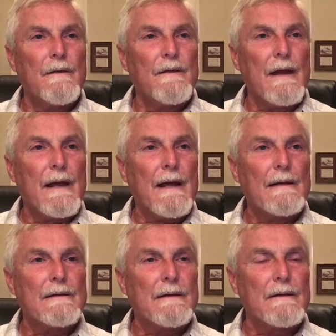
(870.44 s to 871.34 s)

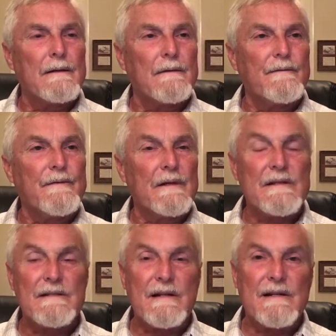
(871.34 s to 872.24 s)
that the
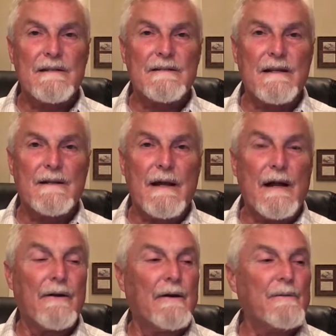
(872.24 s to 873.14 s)
Philistines and the
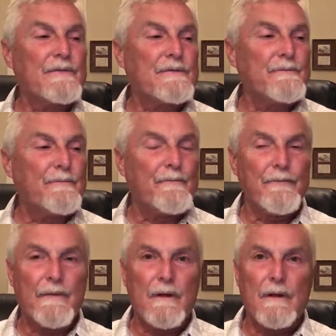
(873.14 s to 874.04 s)
Arabs
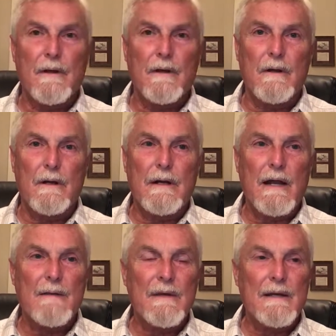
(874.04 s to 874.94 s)

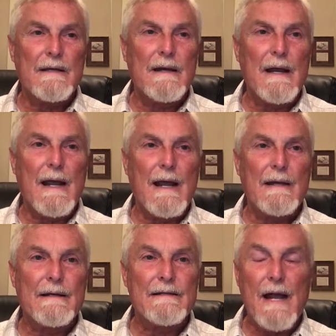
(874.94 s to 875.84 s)
came in
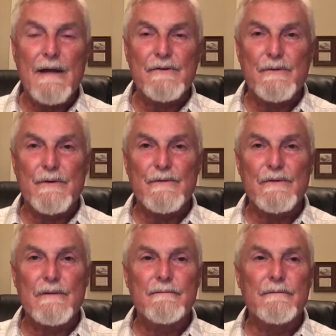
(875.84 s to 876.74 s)
and attacked
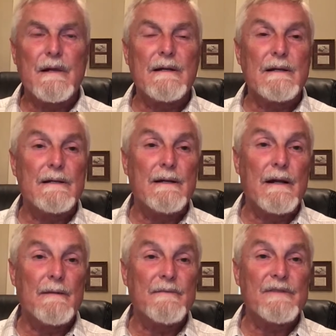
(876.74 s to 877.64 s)
Jerusalem and ended
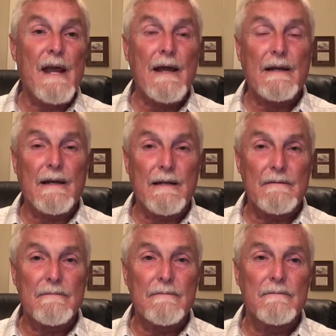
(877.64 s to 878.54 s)
up sacking it
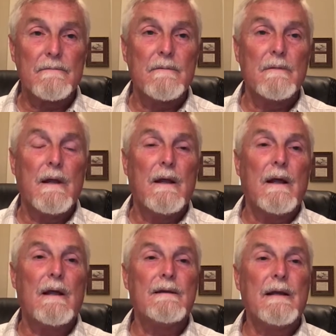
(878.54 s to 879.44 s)

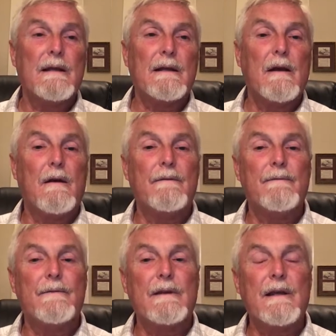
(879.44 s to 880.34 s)
and taking
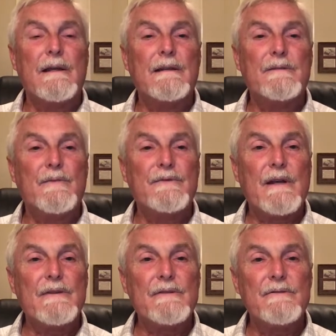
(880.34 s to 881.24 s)
off the king's
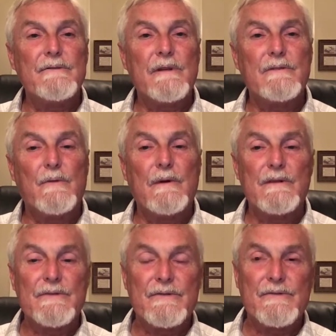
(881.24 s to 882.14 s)
possessions as well
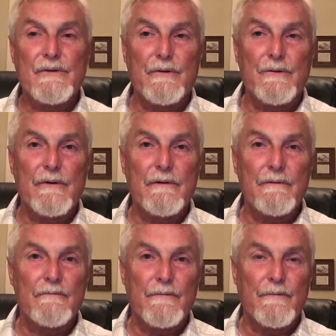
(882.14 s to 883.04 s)
as his children,
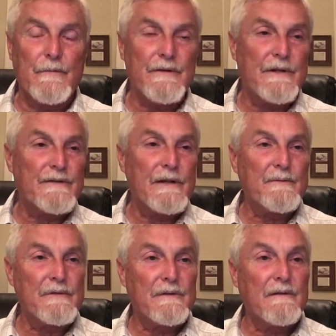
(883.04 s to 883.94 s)
with the
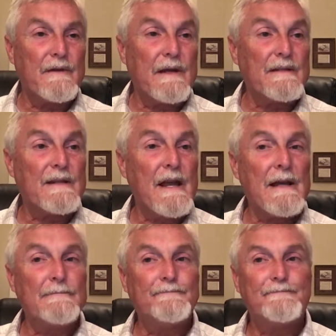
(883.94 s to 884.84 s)
exception of Ahaziah.